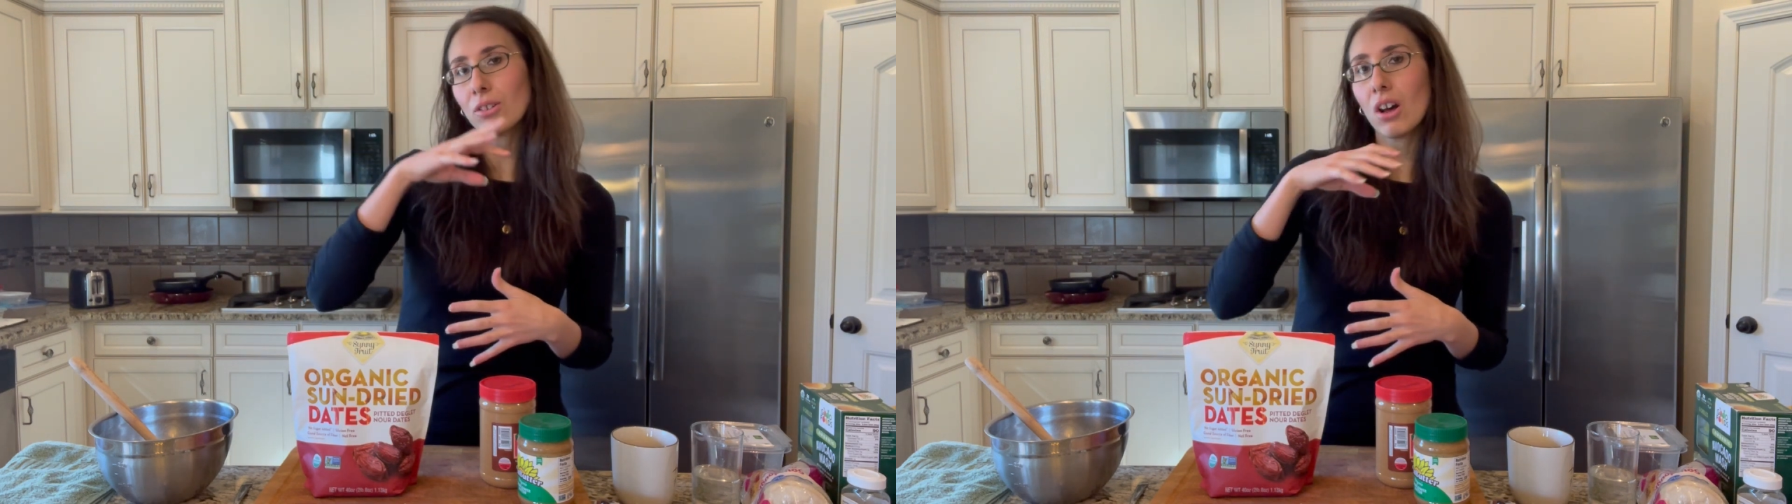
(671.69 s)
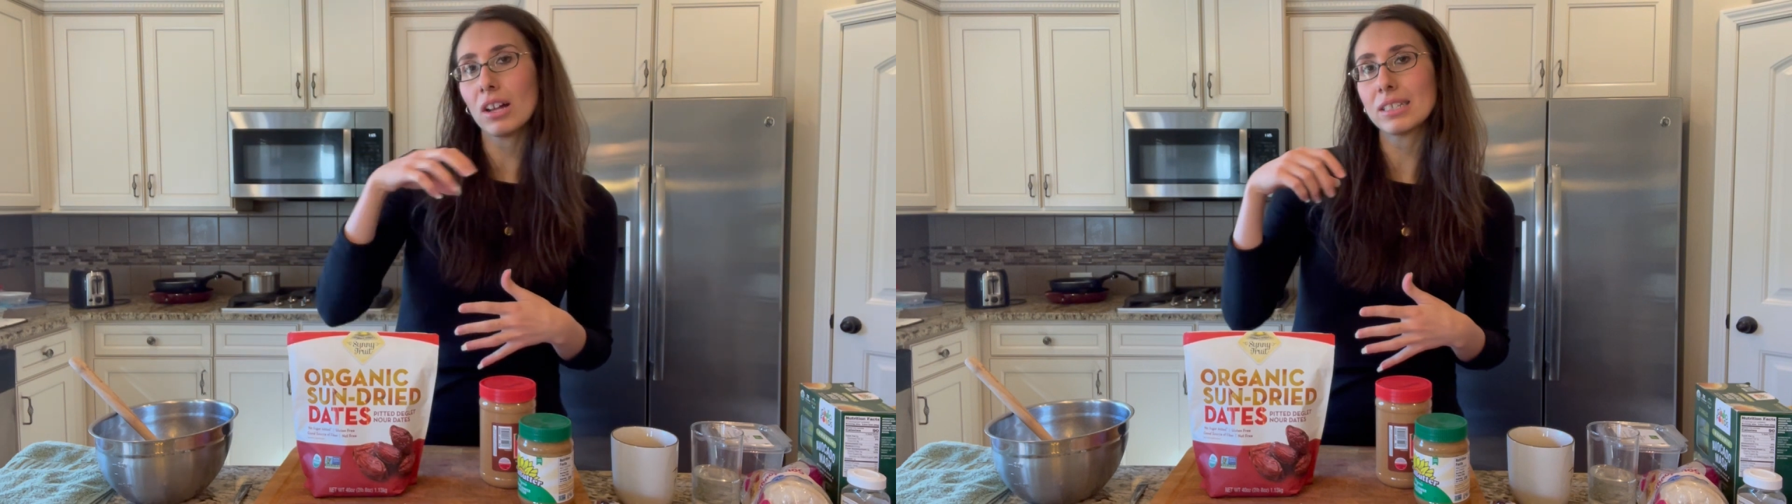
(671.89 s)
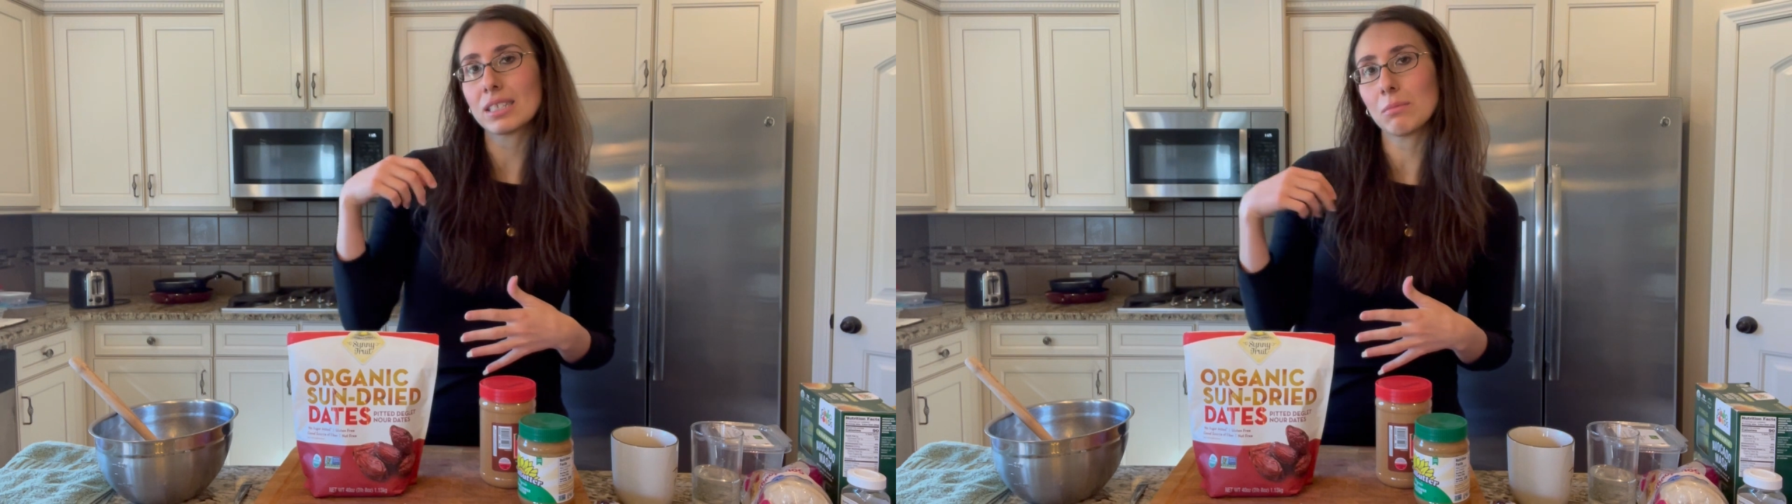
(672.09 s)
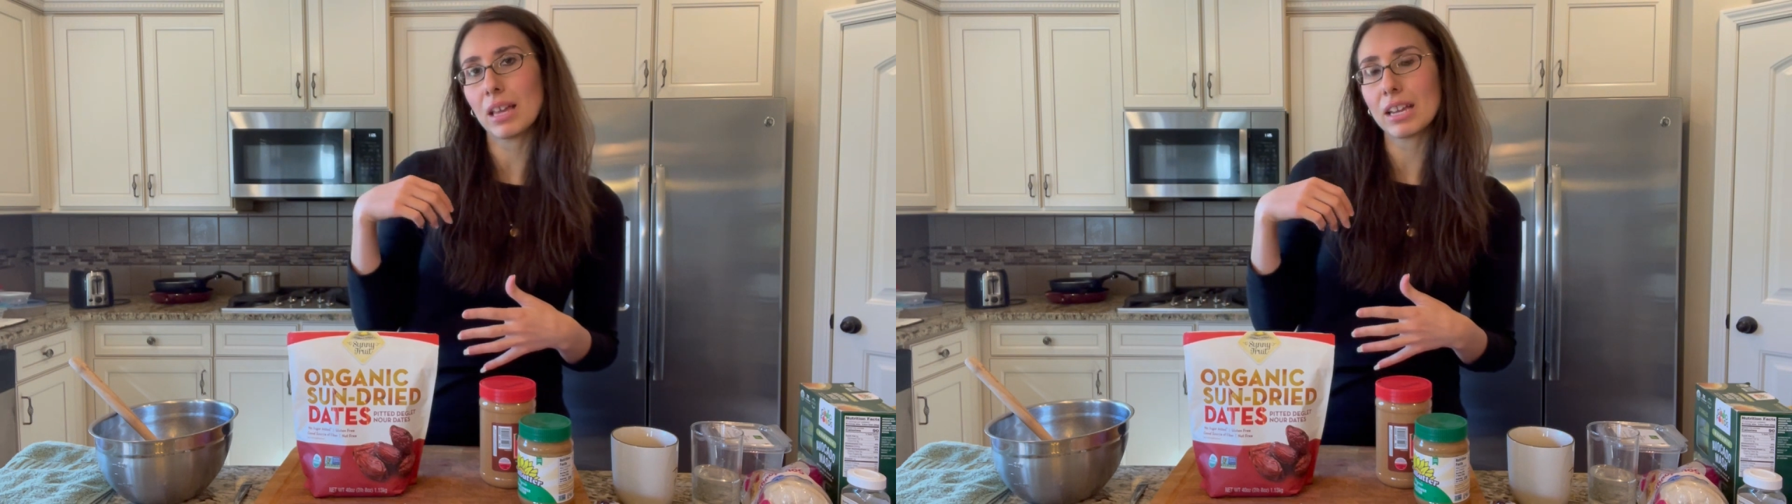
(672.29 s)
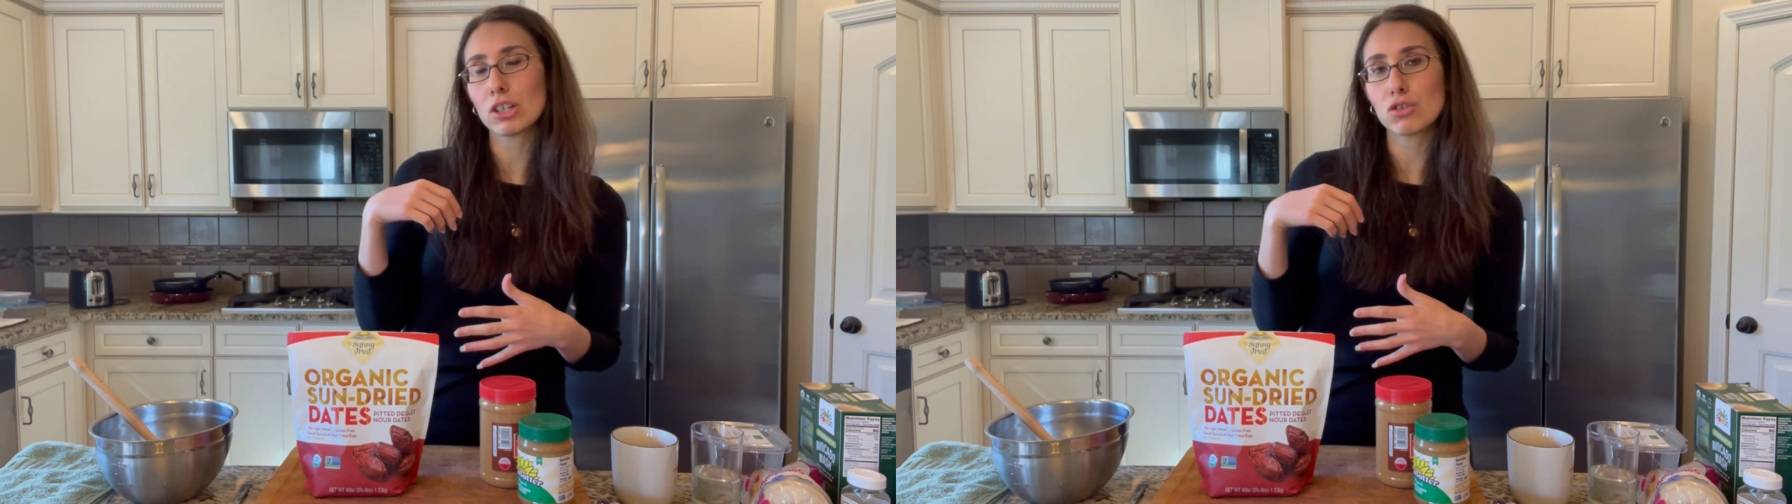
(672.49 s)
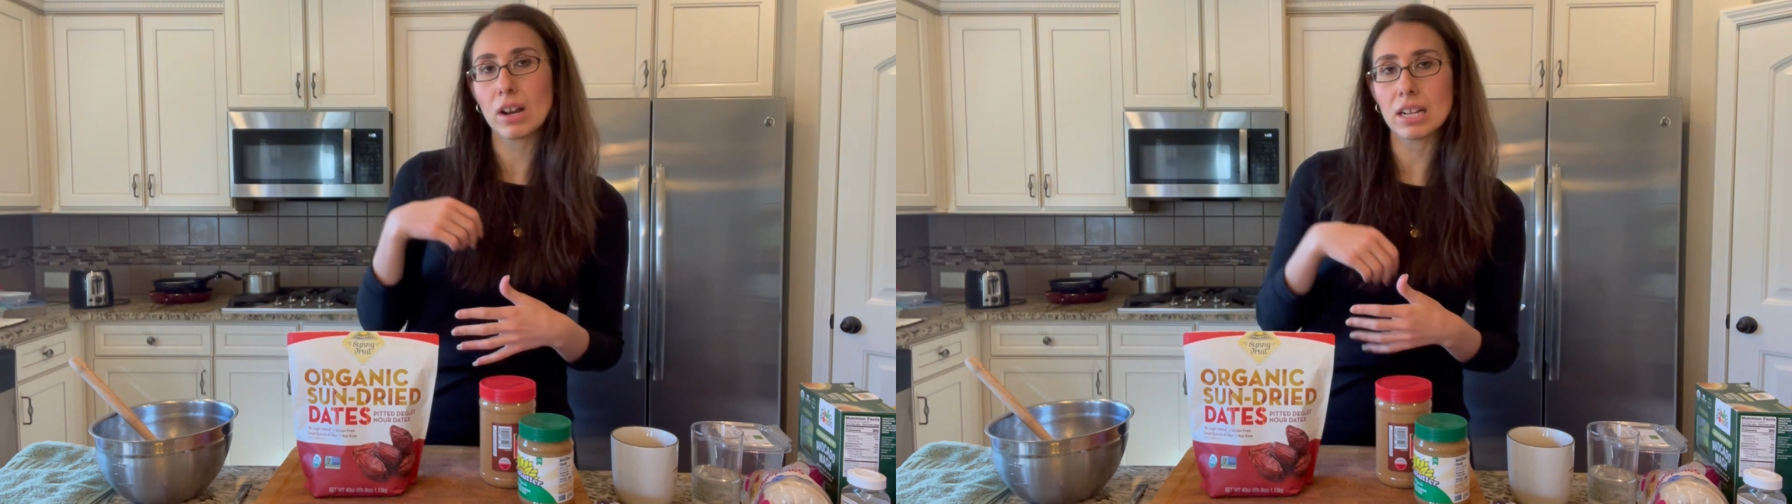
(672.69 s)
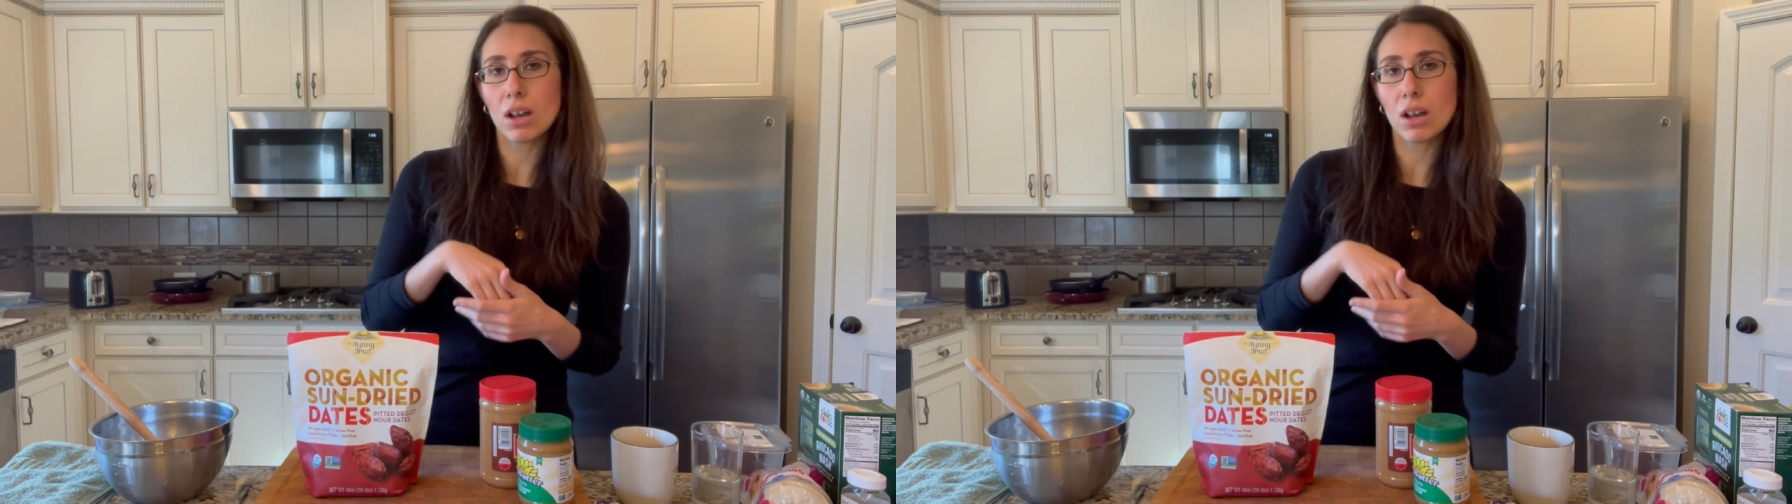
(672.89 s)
on some like shredded